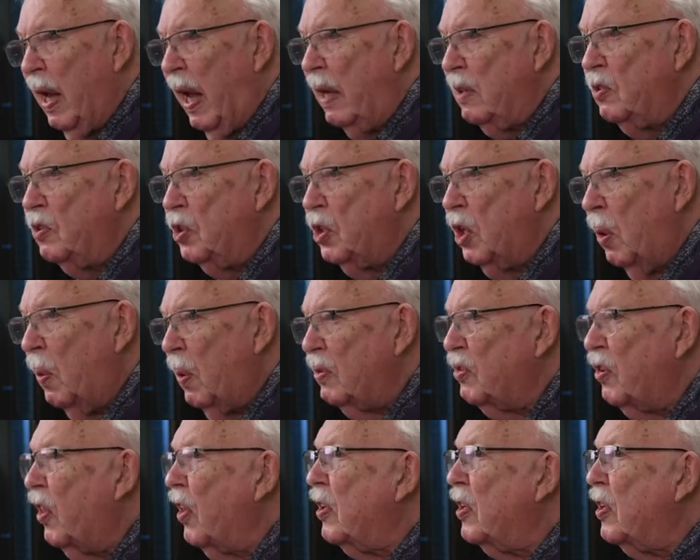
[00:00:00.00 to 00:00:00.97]
and show
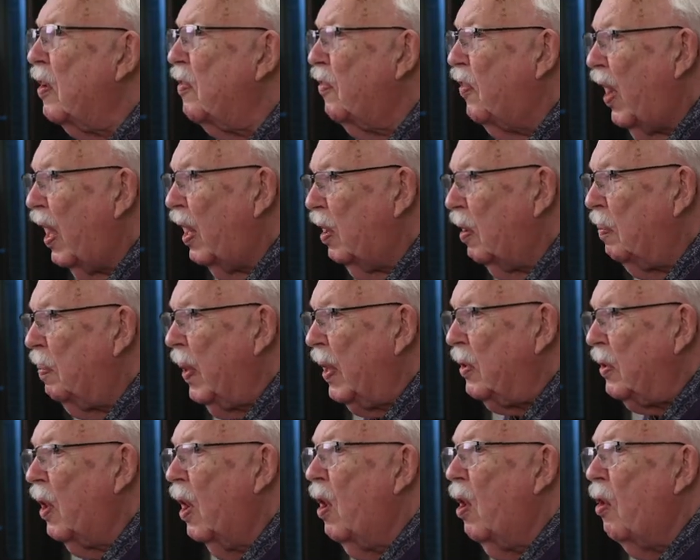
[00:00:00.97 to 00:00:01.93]
us the
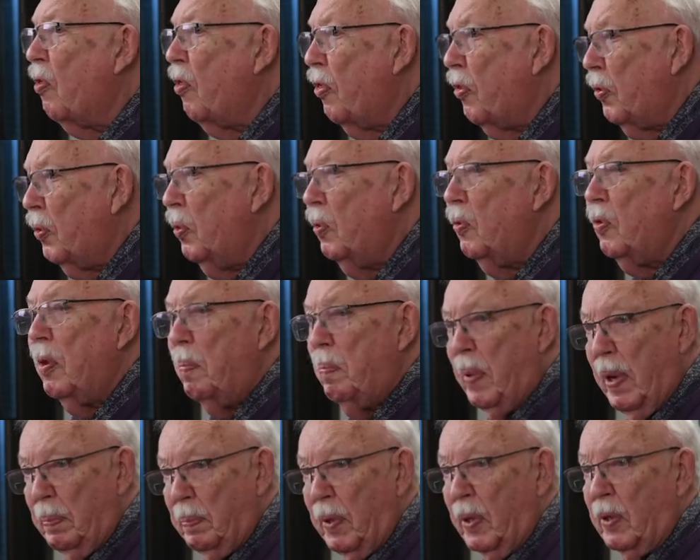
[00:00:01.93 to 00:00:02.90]
development through the
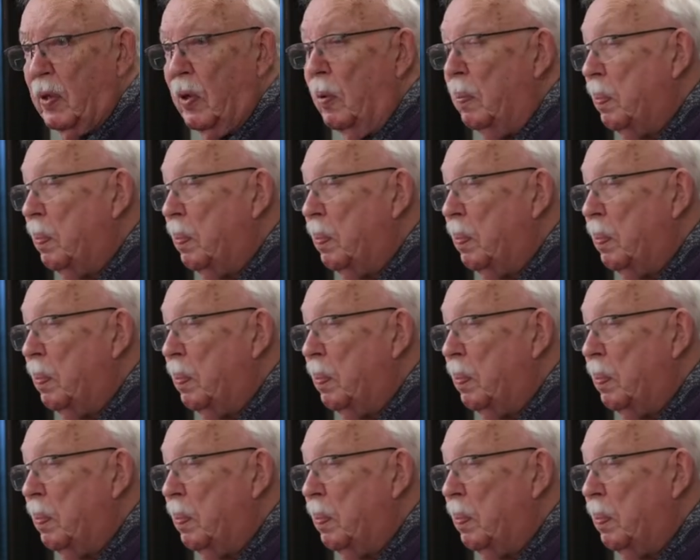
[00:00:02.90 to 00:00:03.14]
biblical